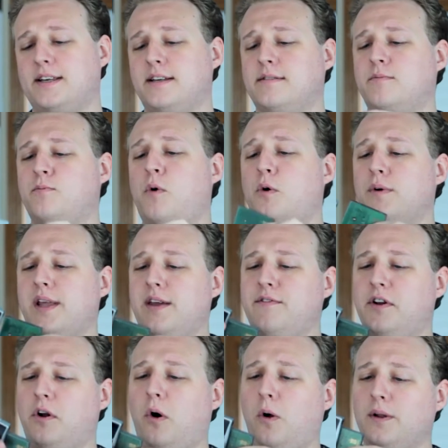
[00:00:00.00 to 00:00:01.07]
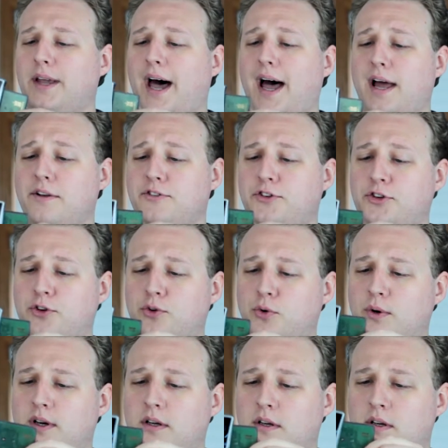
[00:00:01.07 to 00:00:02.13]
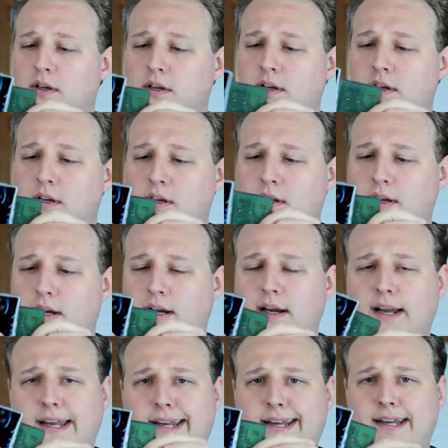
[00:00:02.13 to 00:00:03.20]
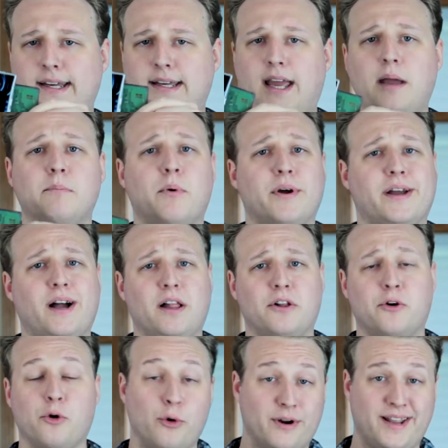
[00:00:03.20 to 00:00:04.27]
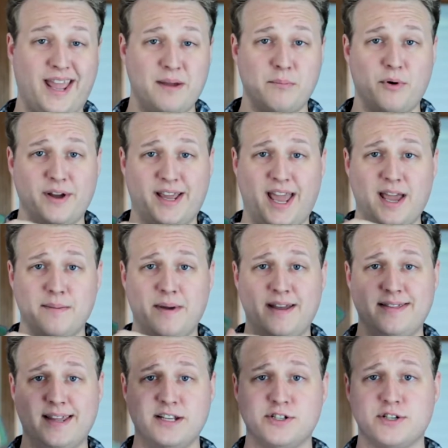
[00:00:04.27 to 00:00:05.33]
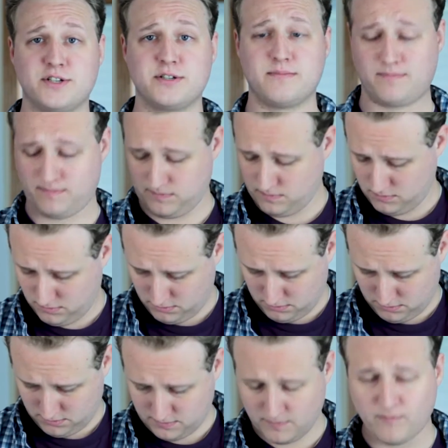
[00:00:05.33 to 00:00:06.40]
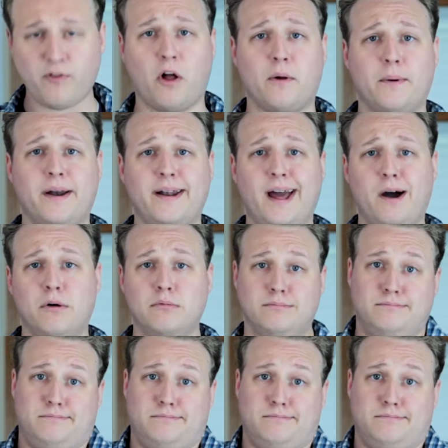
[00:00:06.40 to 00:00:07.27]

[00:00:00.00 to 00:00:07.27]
it won't even hold on to a Game Boy Color or a Game Boy game, and they just fall right out.